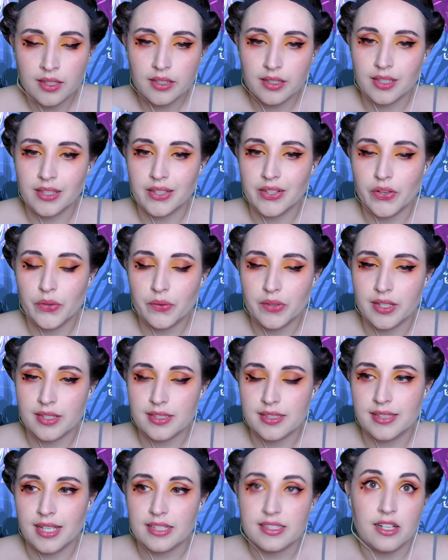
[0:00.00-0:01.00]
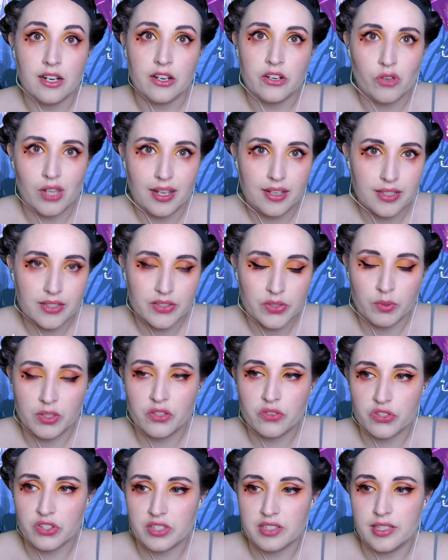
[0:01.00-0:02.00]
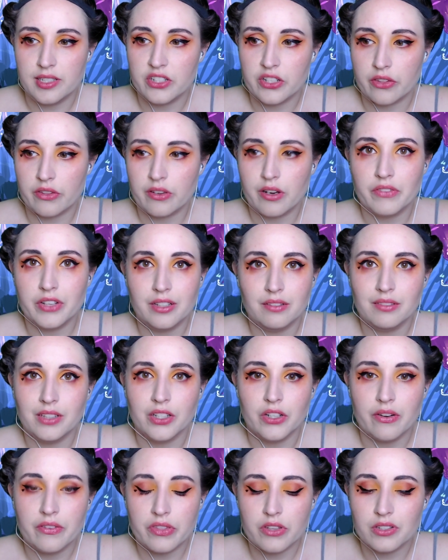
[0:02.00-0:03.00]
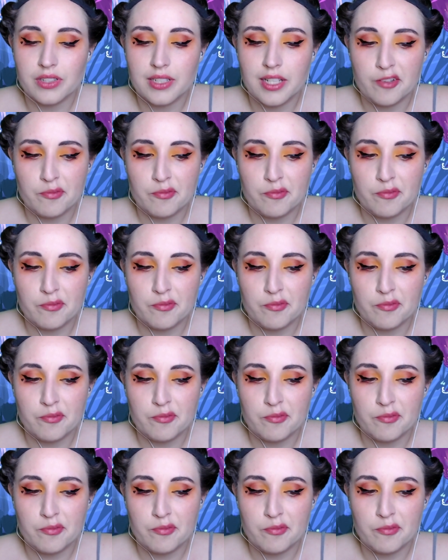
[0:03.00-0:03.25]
You know, that's not like us. We usually see each other every other day.